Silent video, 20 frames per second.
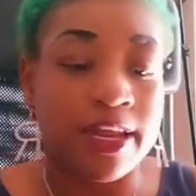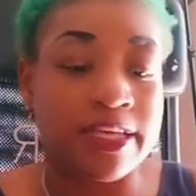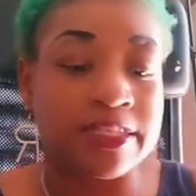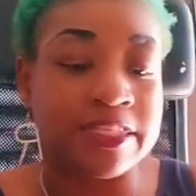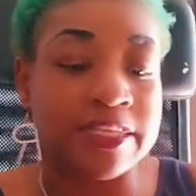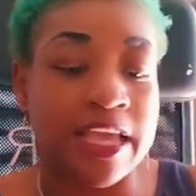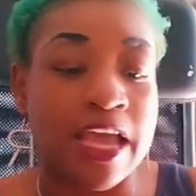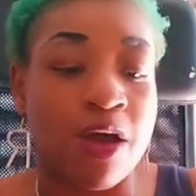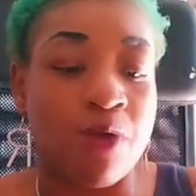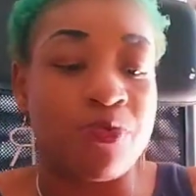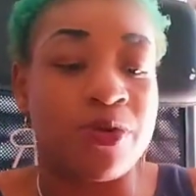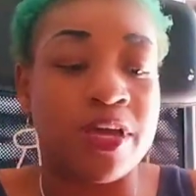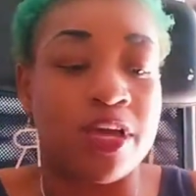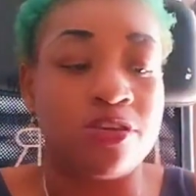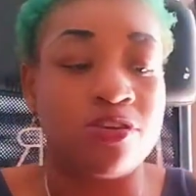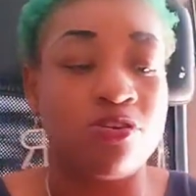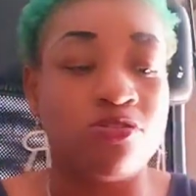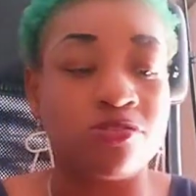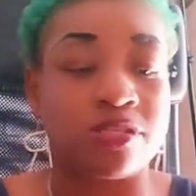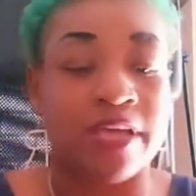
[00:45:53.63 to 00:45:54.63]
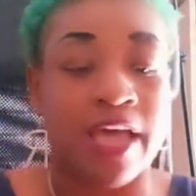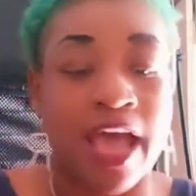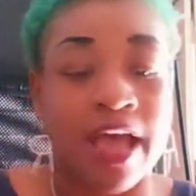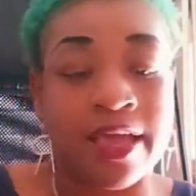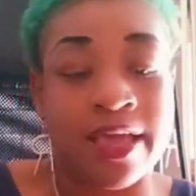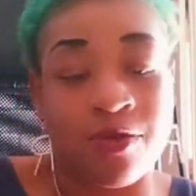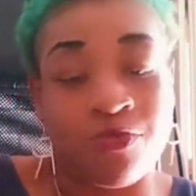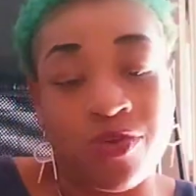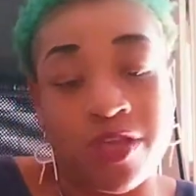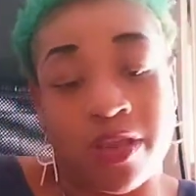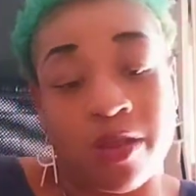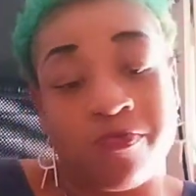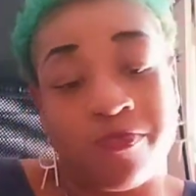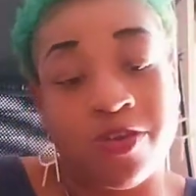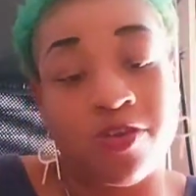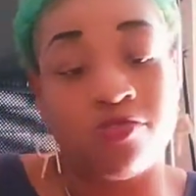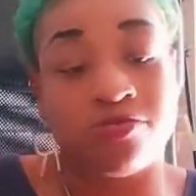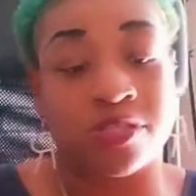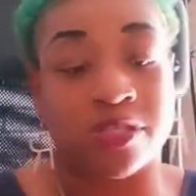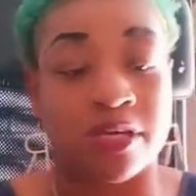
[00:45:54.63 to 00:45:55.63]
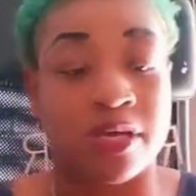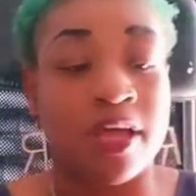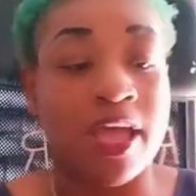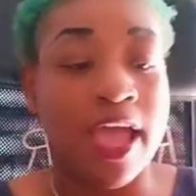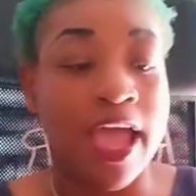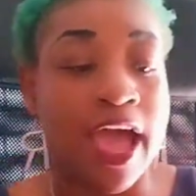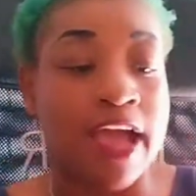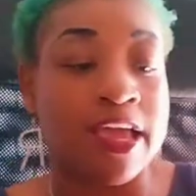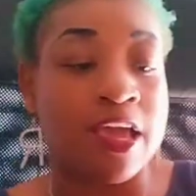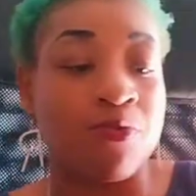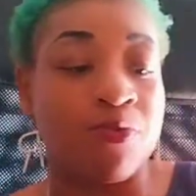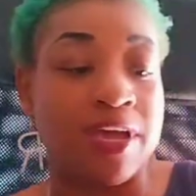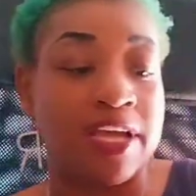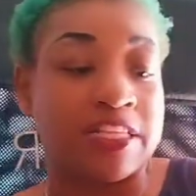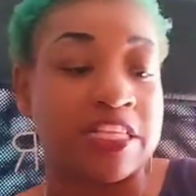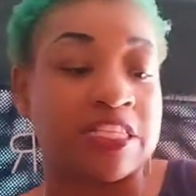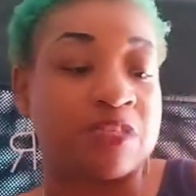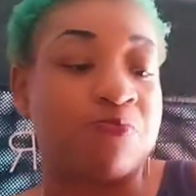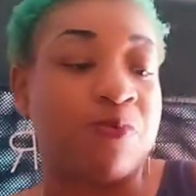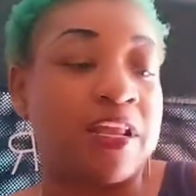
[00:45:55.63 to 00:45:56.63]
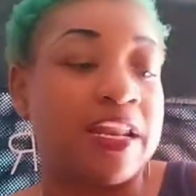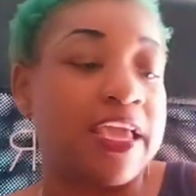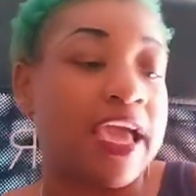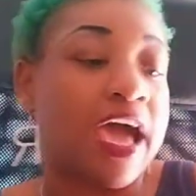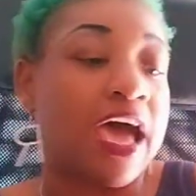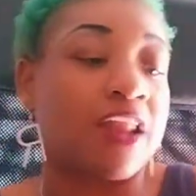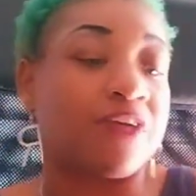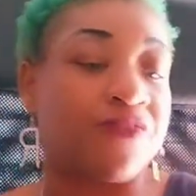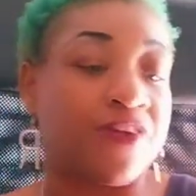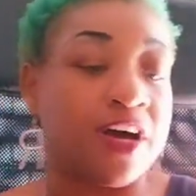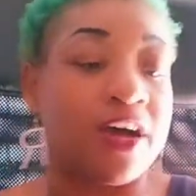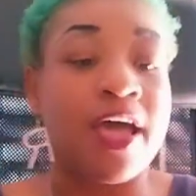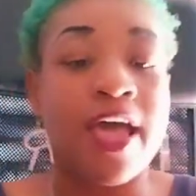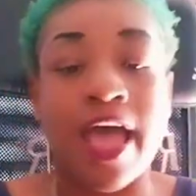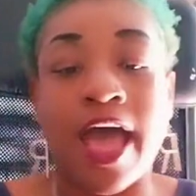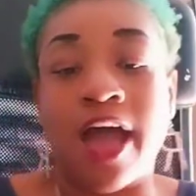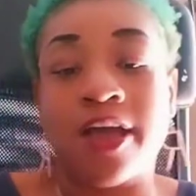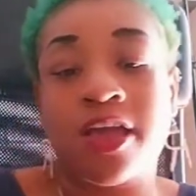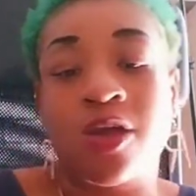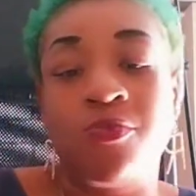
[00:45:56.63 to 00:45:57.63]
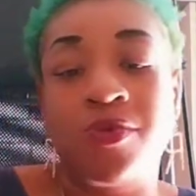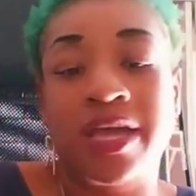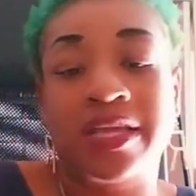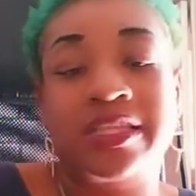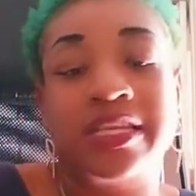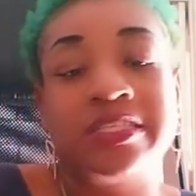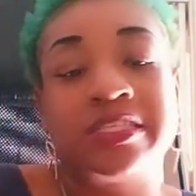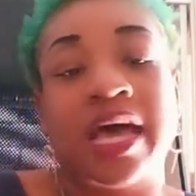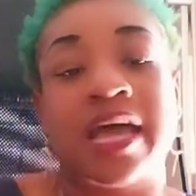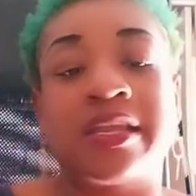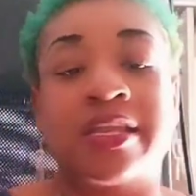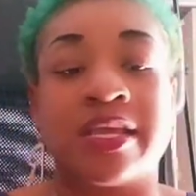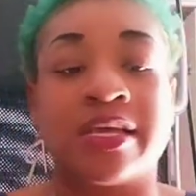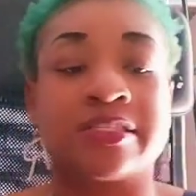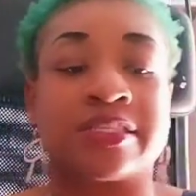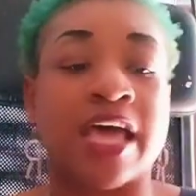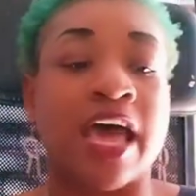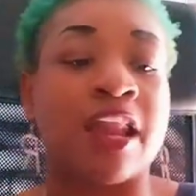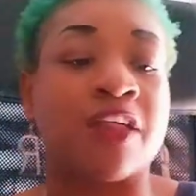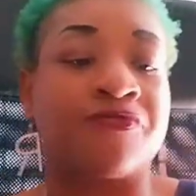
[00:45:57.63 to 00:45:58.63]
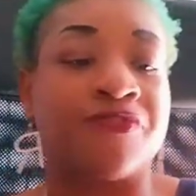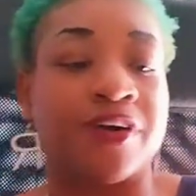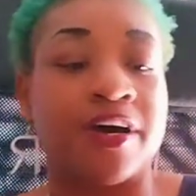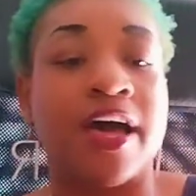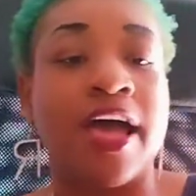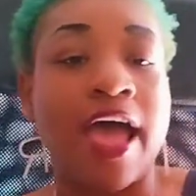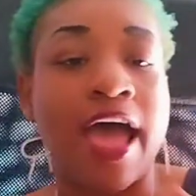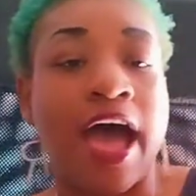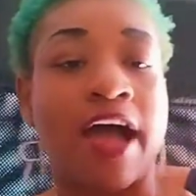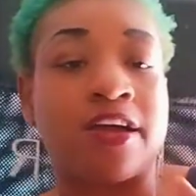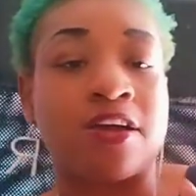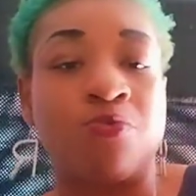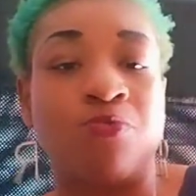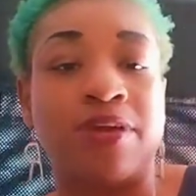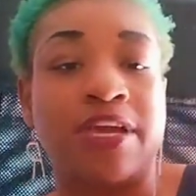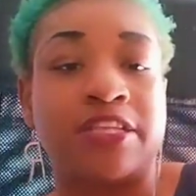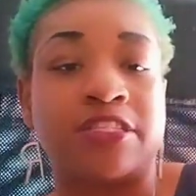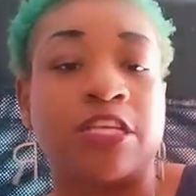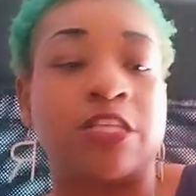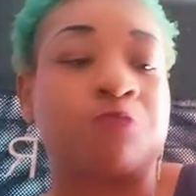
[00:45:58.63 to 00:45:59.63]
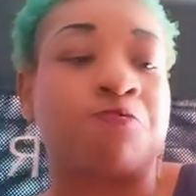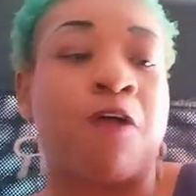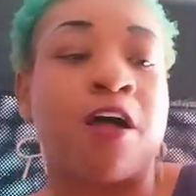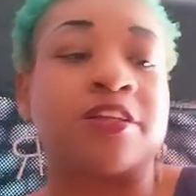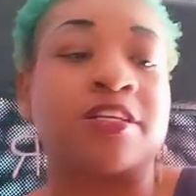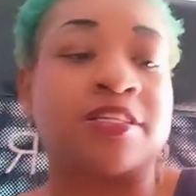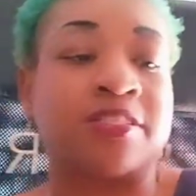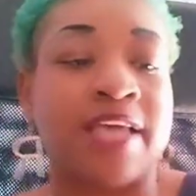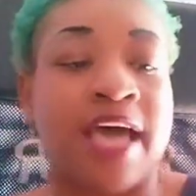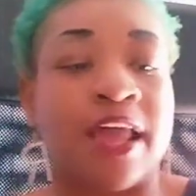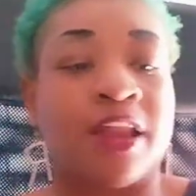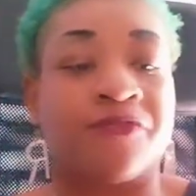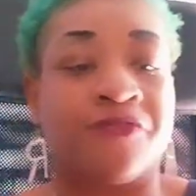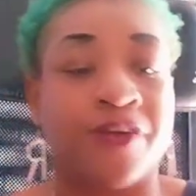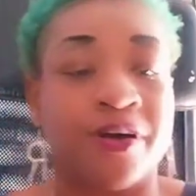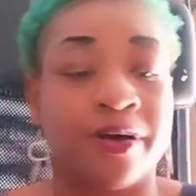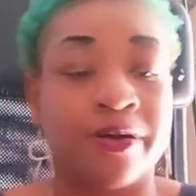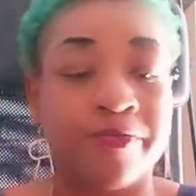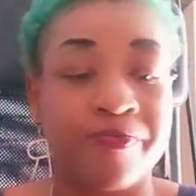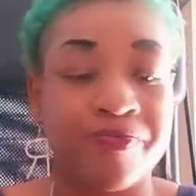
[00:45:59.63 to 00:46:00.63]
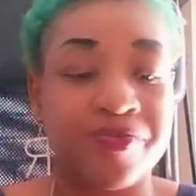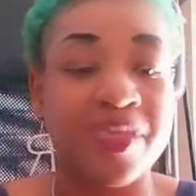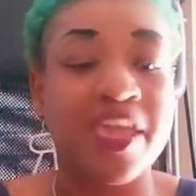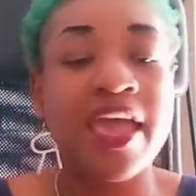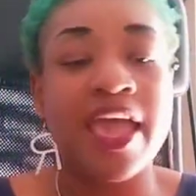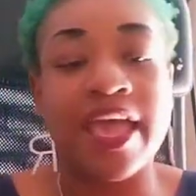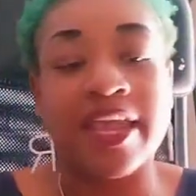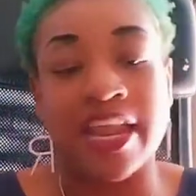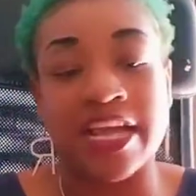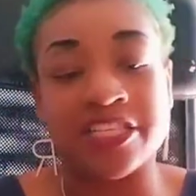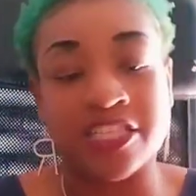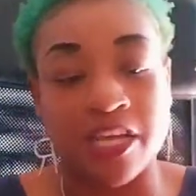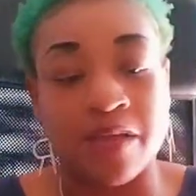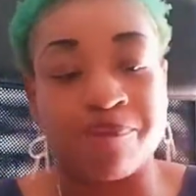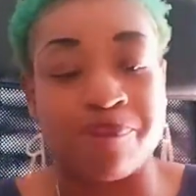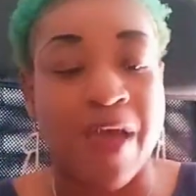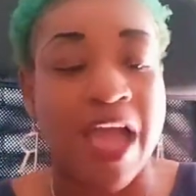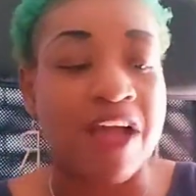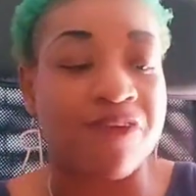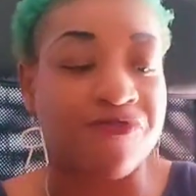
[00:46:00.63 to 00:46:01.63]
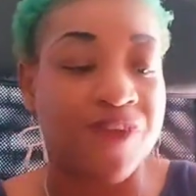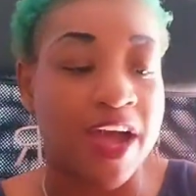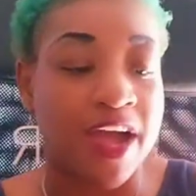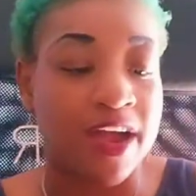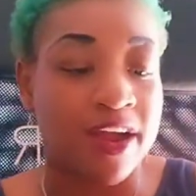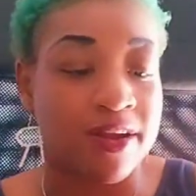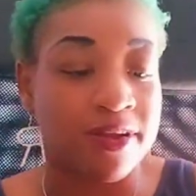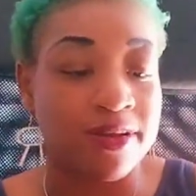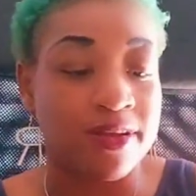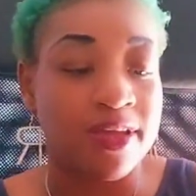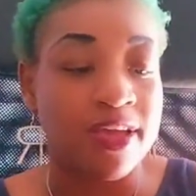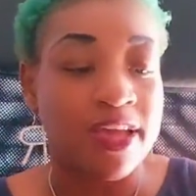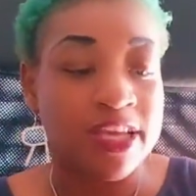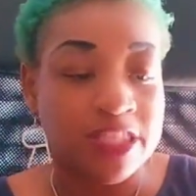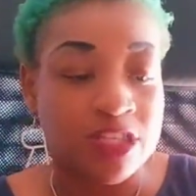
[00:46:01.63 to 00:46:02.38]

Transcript: Let's see how we can use her. How can we abuse her? How can we get this money out of her? How can we get these ideas out of her? How can we get these projects out of her? And that shit backfired.